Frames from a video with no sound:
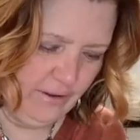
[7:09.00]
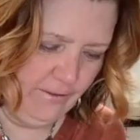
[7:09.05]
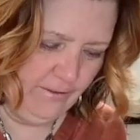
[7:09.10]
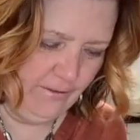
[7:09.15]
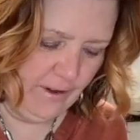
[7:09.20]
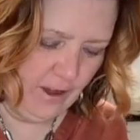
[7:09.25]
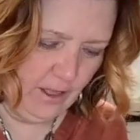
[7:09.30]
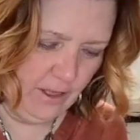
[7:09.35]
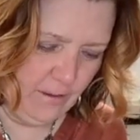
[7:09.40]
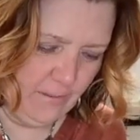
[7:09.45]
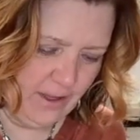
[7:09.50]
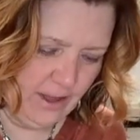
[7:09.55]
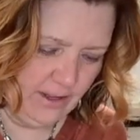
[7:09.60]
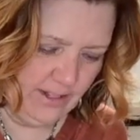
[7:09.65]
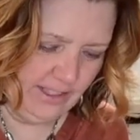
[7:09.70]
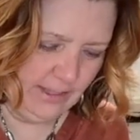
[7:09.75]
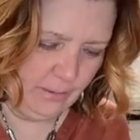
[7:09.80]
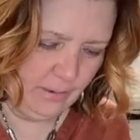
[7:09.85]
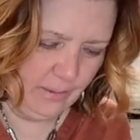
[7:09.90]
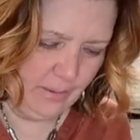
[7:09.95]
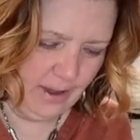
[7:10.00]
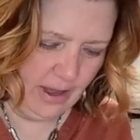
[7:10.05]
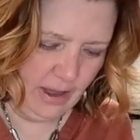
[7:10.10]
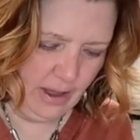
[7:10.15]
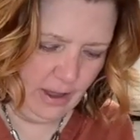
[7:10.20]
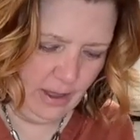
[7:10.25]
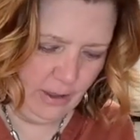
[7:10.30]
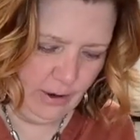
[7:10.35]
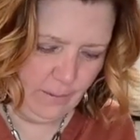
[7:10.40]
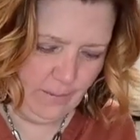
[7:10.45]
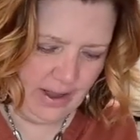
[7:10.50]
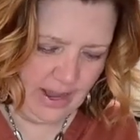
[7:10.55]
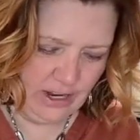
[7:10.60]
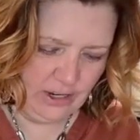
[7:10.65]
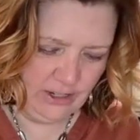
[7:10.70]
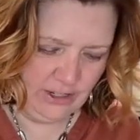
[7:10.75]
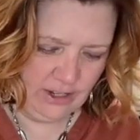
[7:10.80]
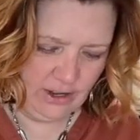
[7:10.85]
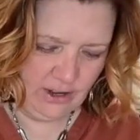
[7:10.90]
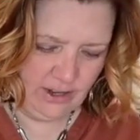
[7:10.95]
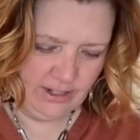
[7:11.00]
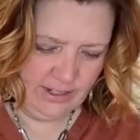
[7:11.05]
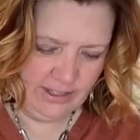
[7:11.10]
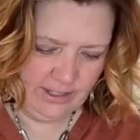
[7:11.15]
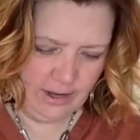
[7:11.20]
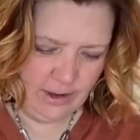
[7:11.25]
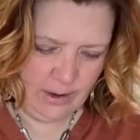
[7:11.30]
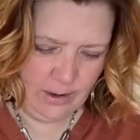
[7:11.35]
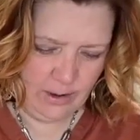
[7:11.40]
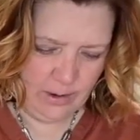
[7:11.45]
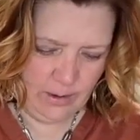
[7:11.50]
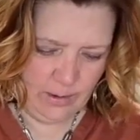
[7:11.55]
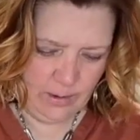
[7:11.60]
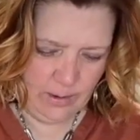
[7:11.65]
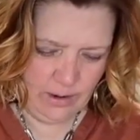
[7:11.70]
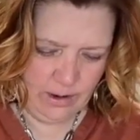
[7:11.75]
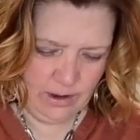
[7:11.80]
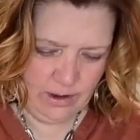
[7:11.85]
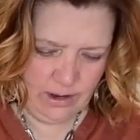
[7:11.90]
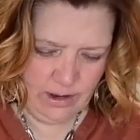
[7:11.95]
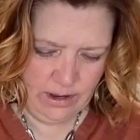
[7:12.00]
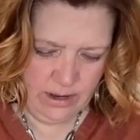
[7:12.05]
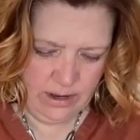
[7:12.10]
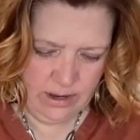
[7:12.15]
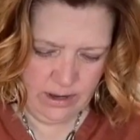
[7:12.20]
it if you'd follow me on some of my other pages also.